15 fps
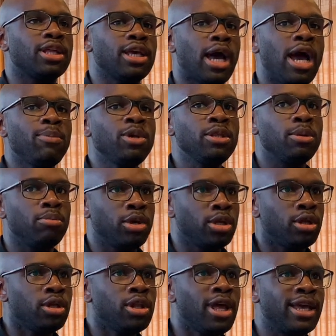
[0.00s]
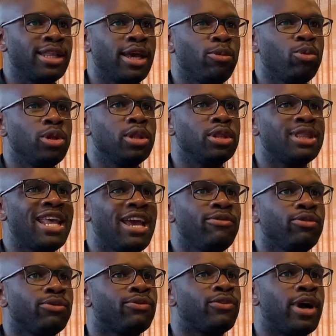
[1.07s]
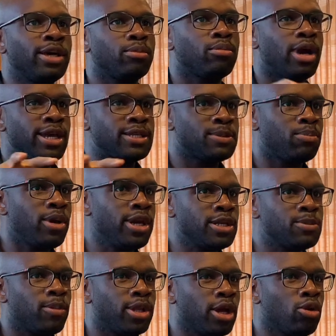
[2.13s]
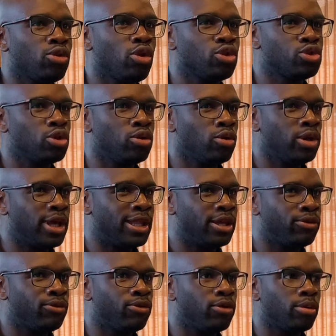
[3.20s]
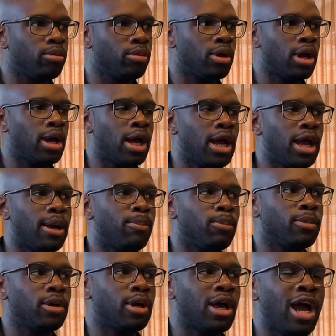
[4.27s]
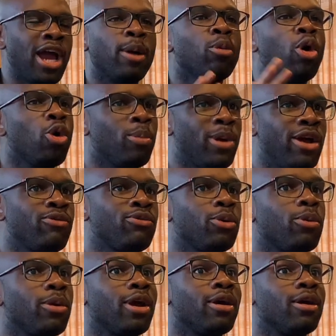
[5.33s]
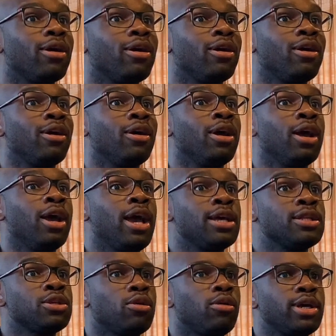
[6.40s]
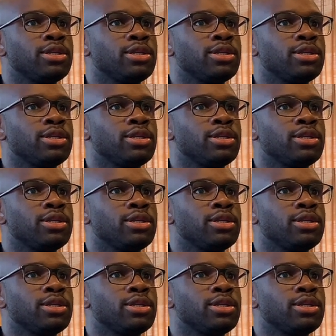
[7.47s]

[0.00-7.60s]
I'm in the middle and I will never find my space, but I could also look at it from, I am home everywhere. And so I